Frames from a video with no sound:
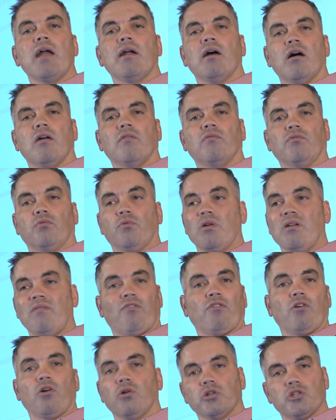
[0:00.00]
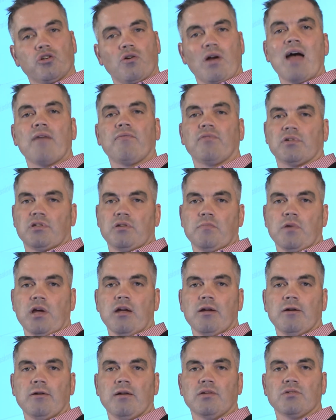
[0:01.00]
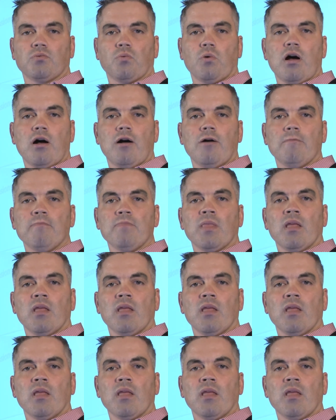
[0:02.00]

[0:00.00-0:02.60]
of referral traffic to me as well?